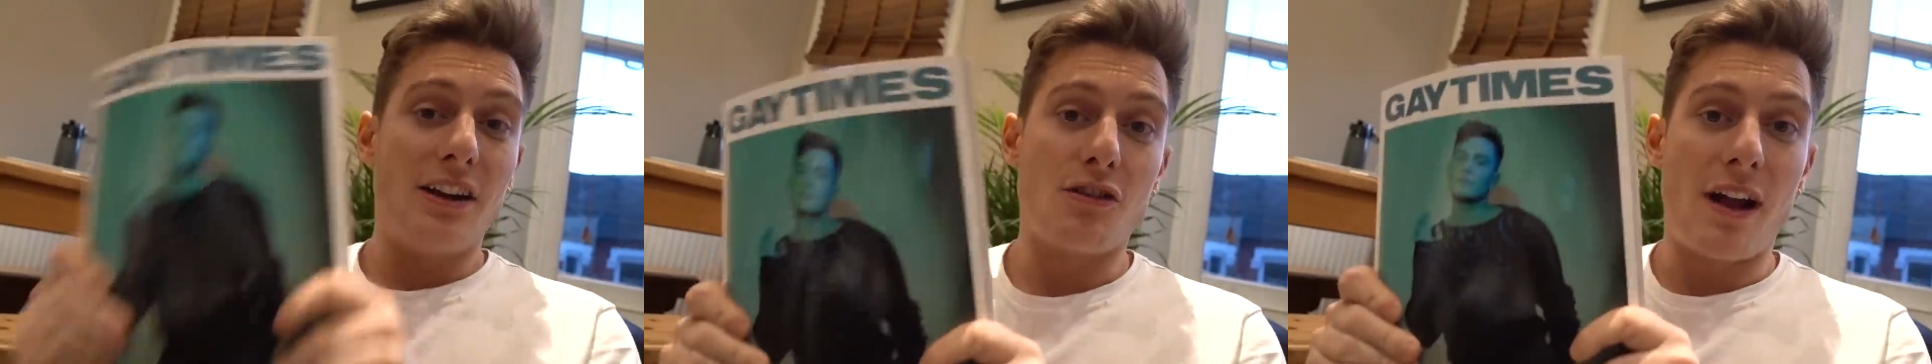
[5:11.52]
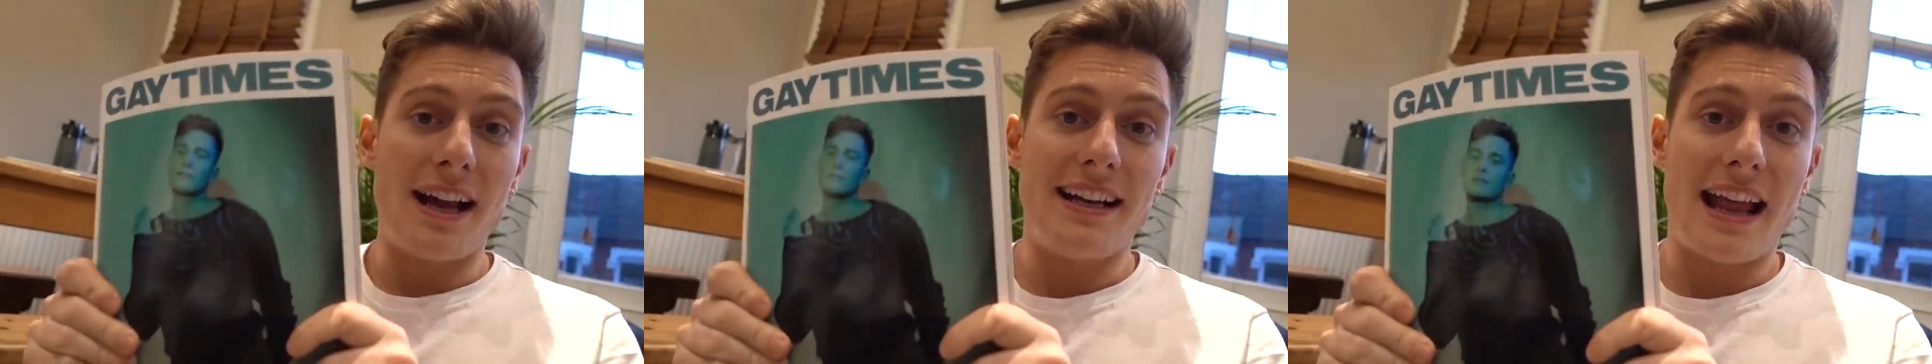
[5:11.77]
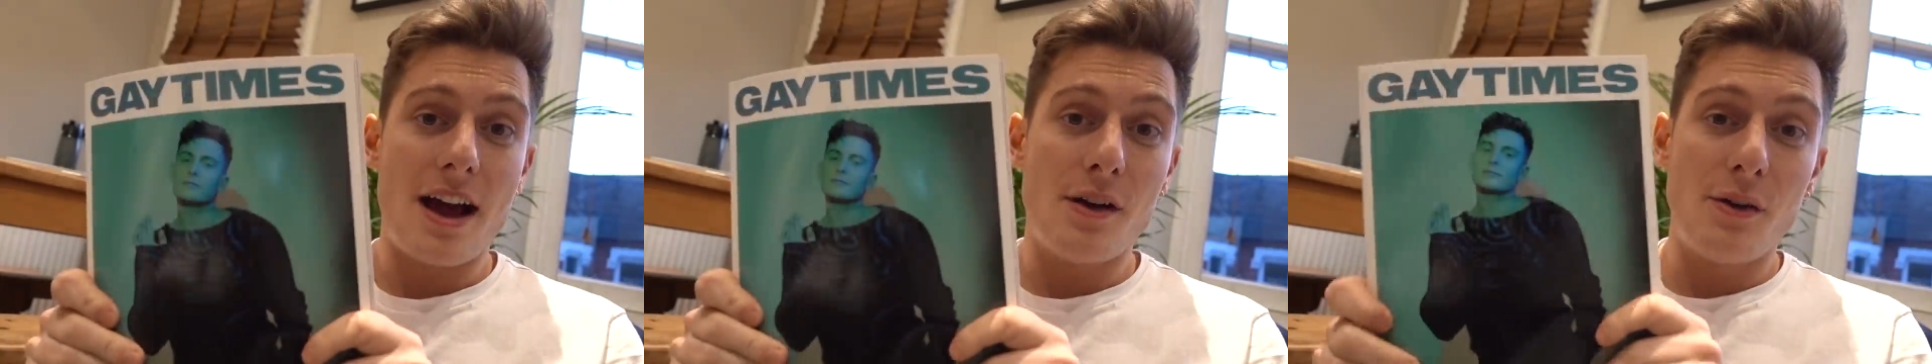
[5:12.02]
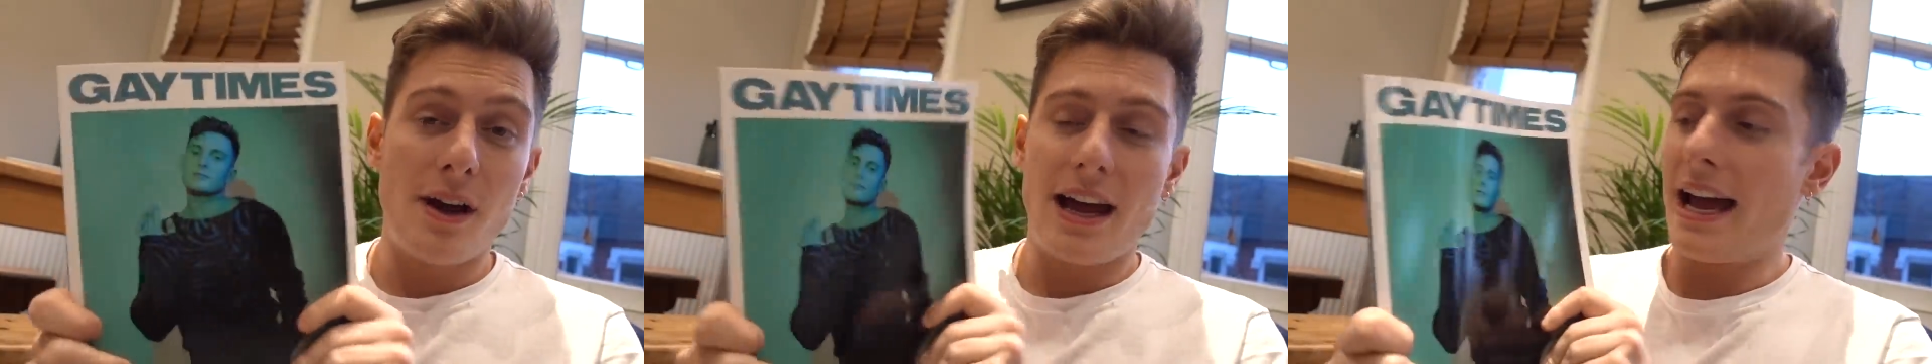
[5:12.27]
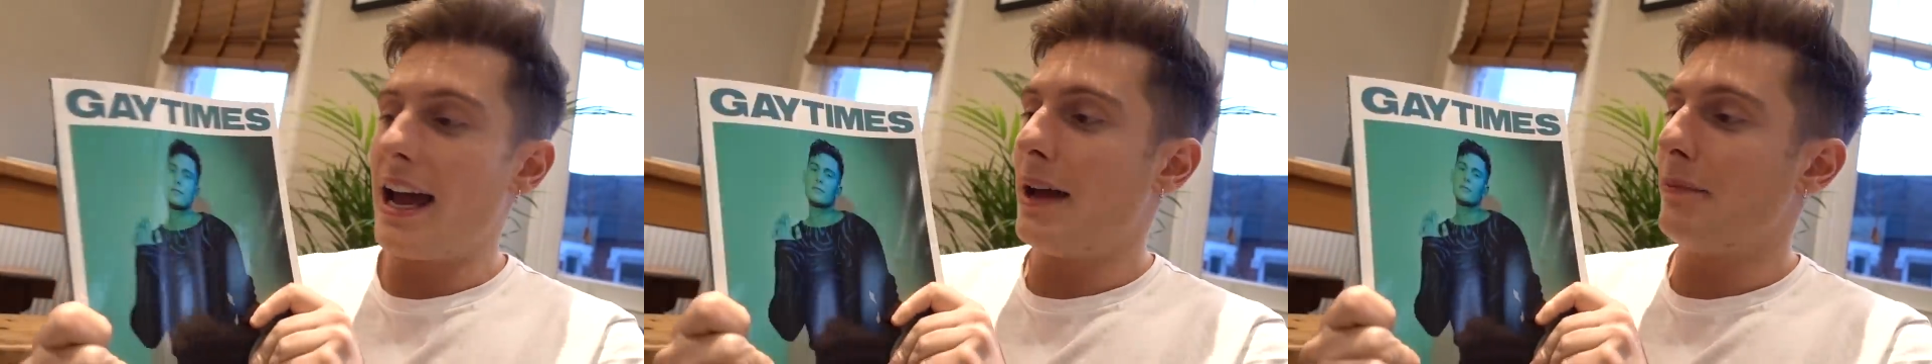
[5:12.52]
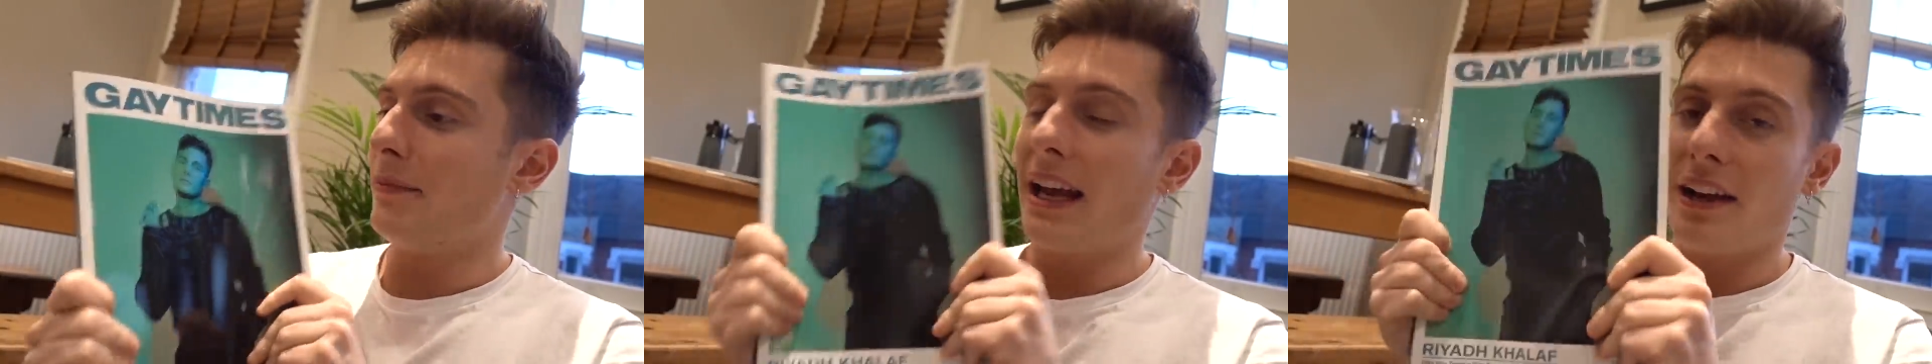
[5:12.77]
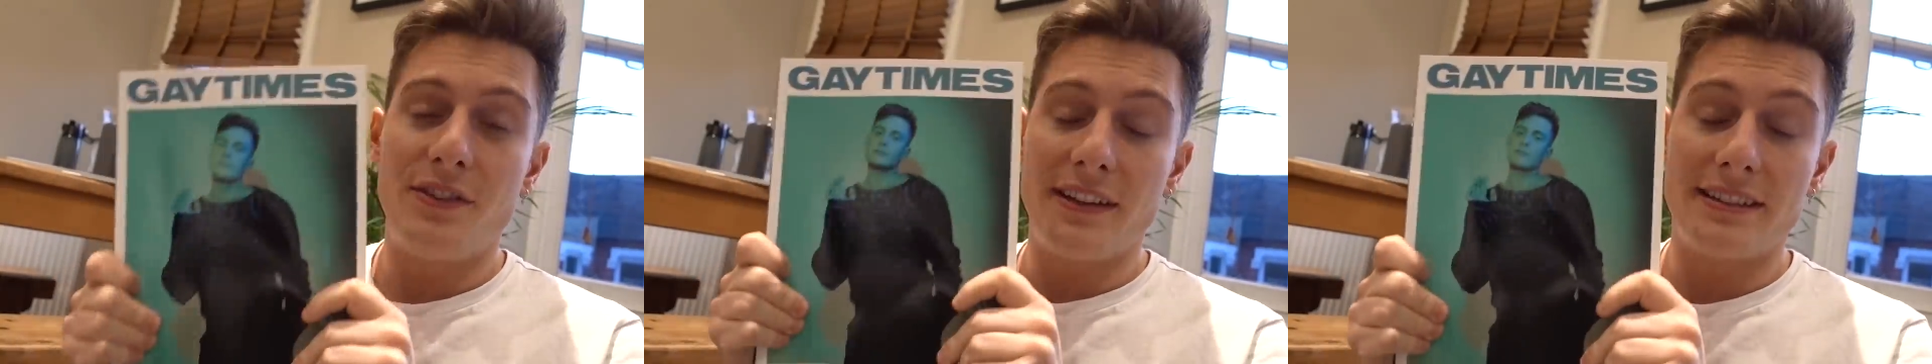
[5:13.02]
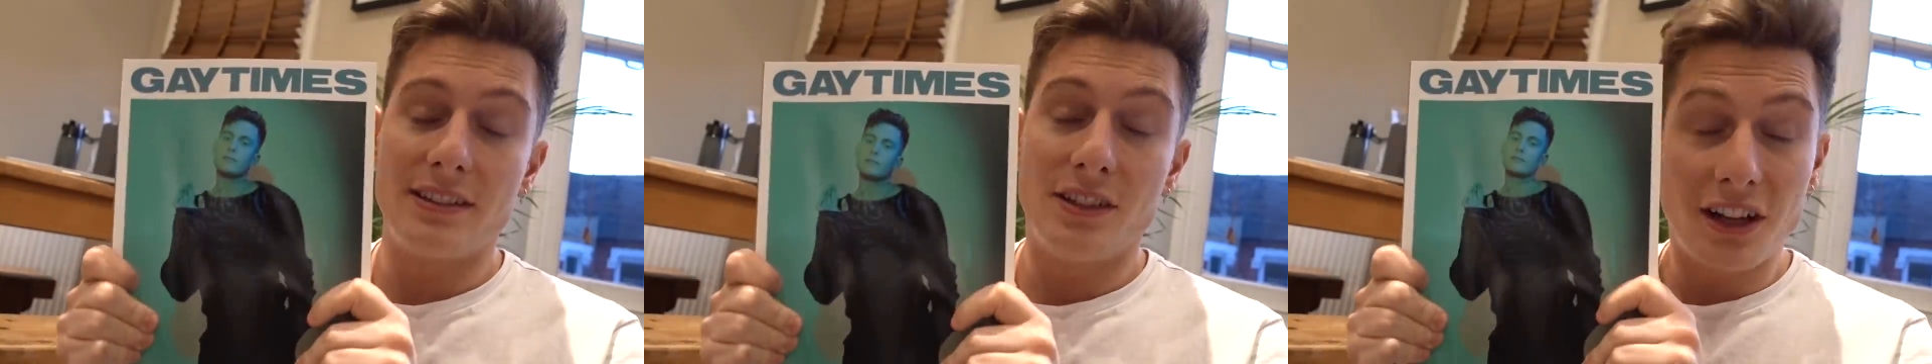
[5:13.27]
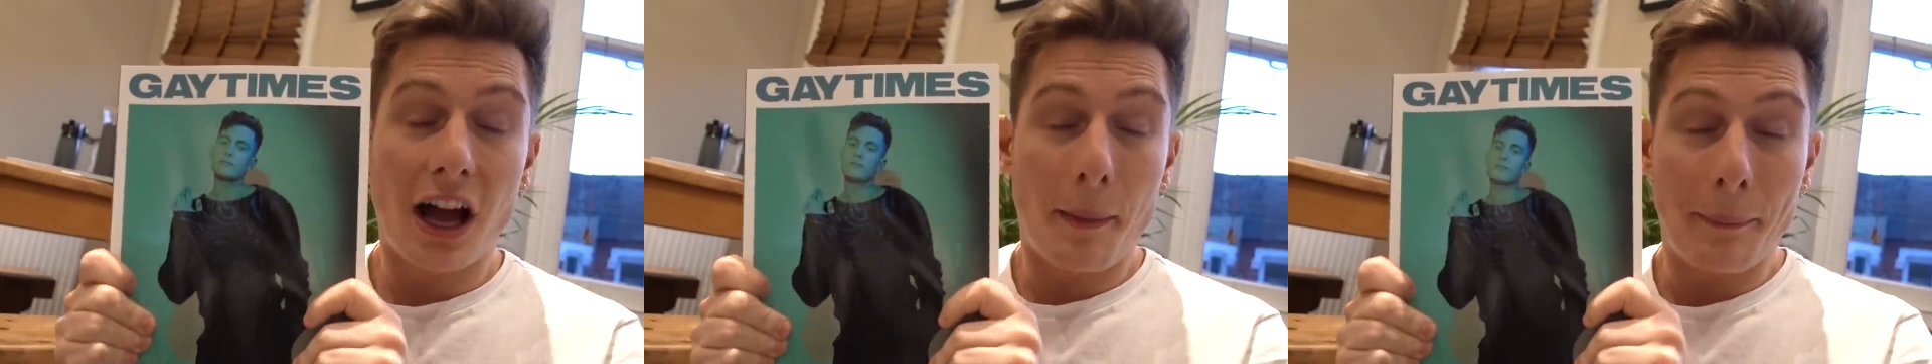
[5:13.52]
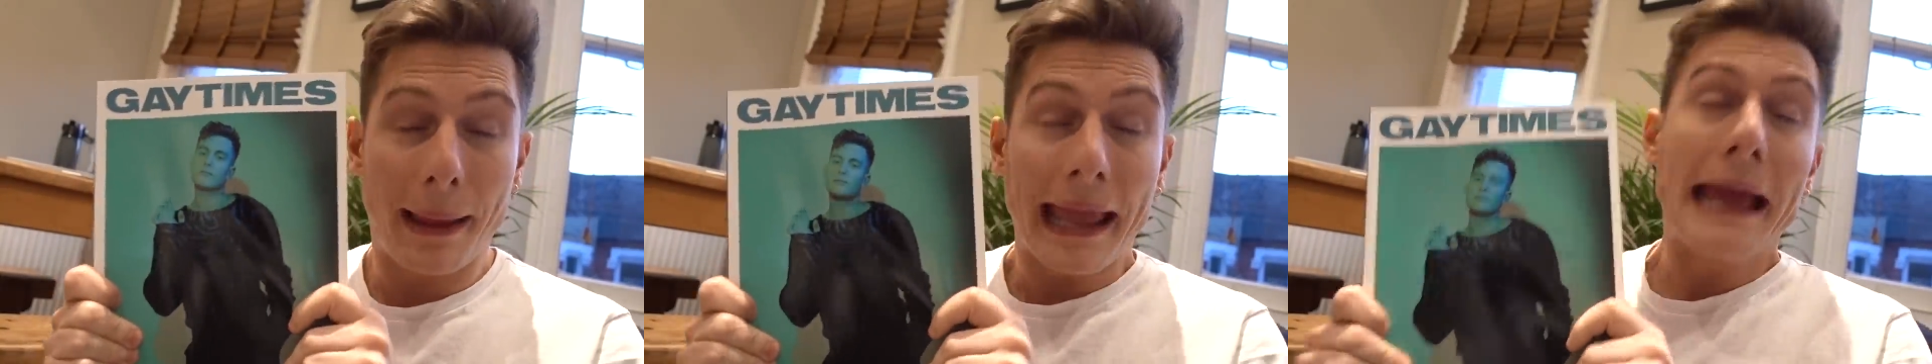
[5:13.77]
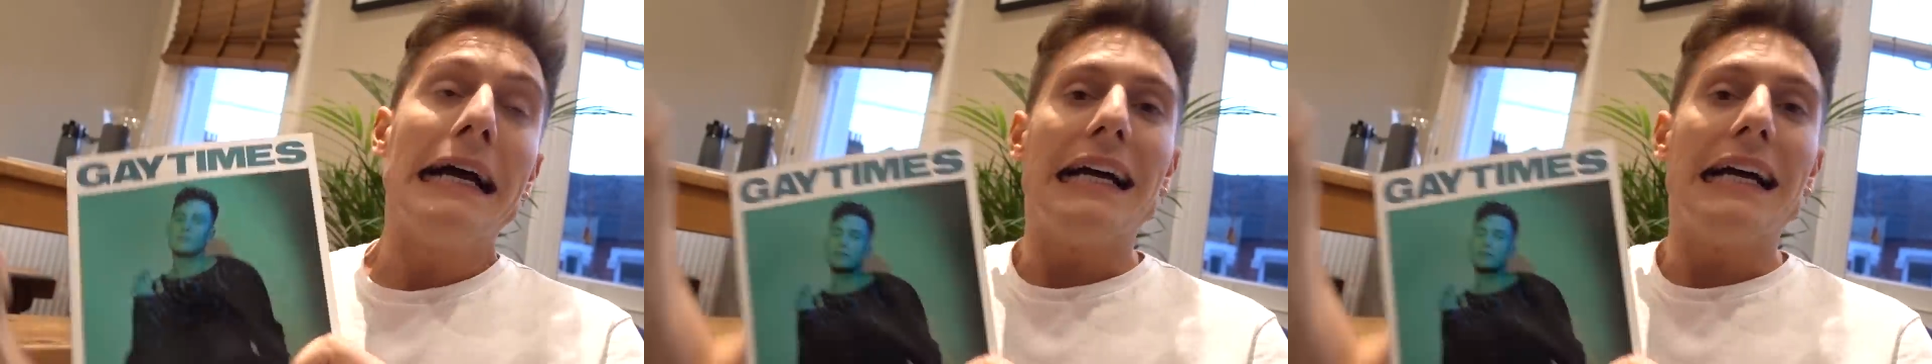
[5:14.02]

right now. Um, get your physical copy